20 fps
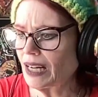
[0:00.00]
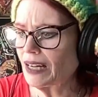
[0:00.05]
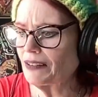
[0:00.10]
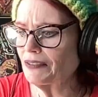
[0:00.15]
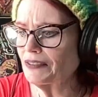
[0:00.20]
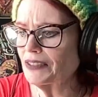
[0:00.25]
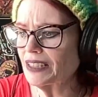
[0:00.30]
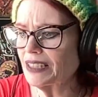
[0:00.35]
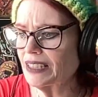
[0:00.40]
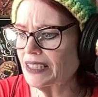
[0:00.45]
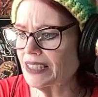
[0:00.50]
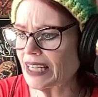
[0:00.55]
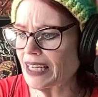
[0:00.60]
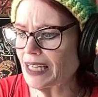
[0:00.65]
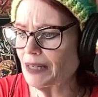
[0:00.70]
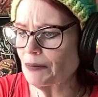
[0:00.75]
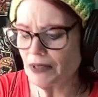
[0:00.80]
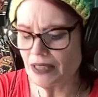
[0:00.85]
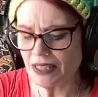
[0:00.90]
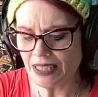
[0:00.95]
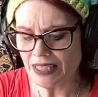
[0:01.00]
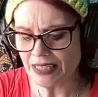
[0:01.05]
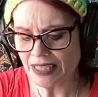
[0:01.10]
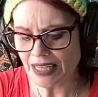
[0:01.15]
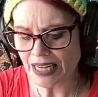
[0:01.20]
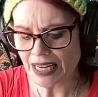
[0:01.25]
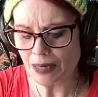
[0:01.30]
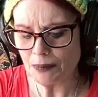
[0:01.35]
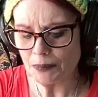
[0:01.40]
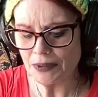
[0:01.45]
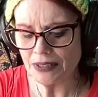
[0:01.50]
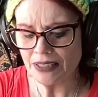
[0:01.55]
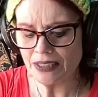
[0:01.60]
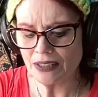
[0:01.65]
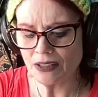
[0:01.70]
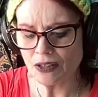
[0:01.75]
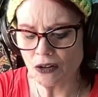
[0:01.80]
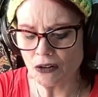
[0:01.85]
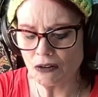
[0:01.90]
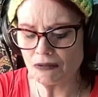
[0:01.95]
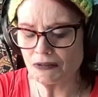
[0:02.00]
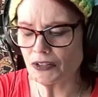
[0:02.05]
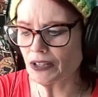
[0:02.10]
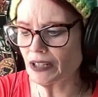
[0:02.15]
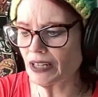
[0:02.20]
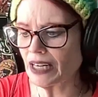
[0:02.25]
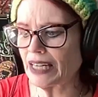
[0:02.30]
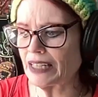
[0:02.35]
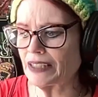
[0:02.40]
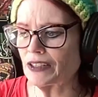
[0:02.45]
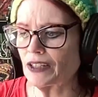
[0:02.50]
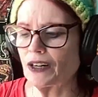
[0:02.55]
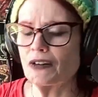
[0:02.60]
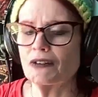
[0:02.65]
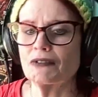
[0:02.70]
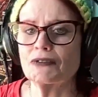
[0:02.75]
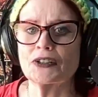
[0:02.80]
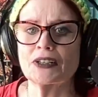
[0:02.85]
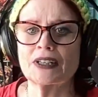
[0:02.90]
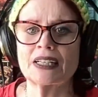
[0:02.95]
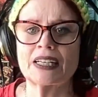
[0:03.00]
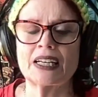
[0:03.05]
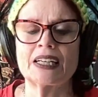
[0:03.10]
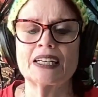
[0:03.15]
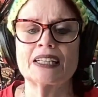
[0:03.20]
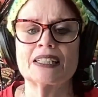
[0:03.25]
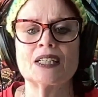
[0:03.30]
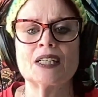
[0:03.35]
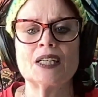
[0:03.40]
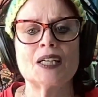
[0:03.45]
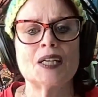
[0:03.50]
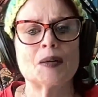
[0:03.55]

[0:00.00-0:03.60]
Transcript: of the same thing happening over and over again,